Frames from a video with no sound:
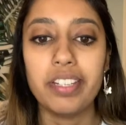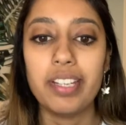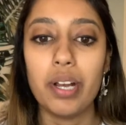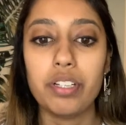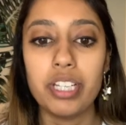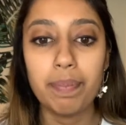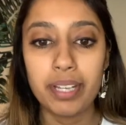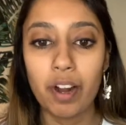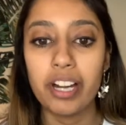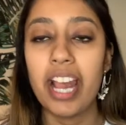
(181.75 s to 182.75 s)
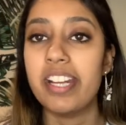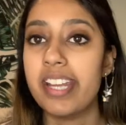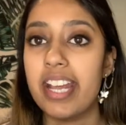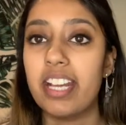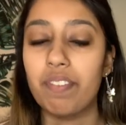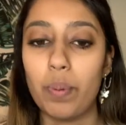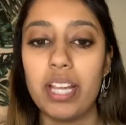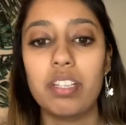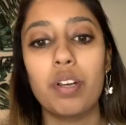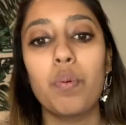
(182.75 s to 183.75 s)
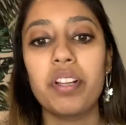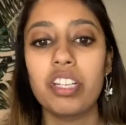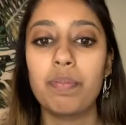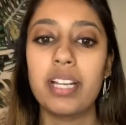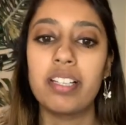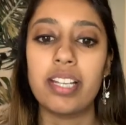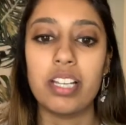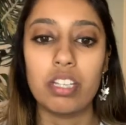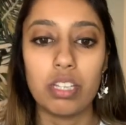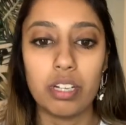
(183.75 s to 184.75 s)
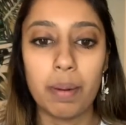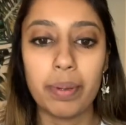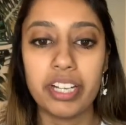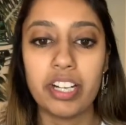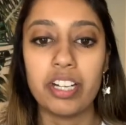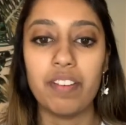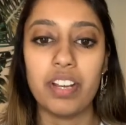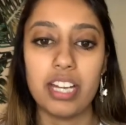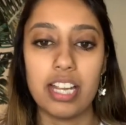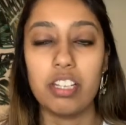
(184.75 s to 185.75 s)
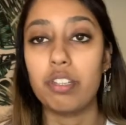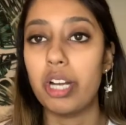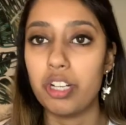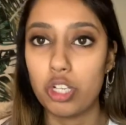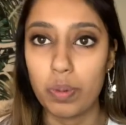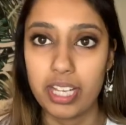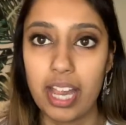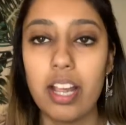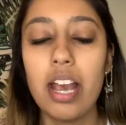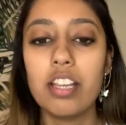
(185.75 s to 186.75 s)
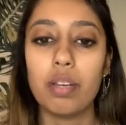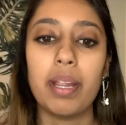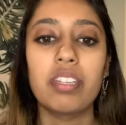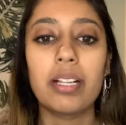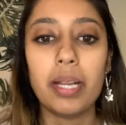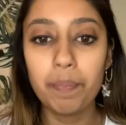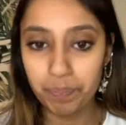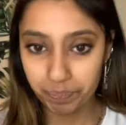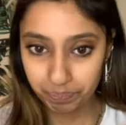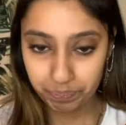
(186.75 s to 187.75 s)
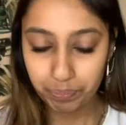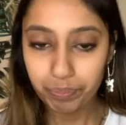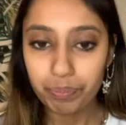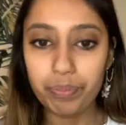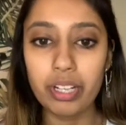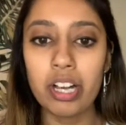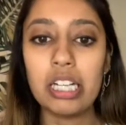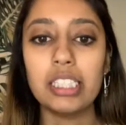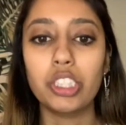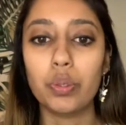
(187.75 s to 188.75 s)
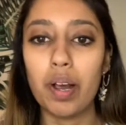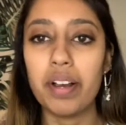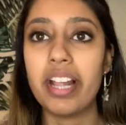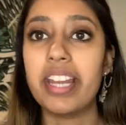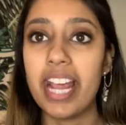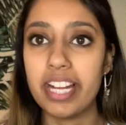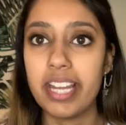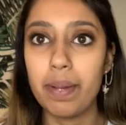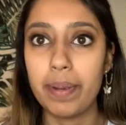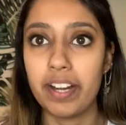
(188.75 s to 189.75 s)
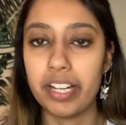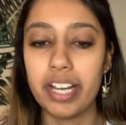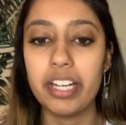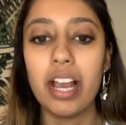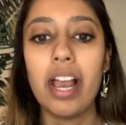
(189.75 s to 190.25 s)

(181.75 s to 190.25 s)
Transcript: so CPR 8-day giveaway. So what this means is the number here given is 328. So basically, throughout an 8-day period,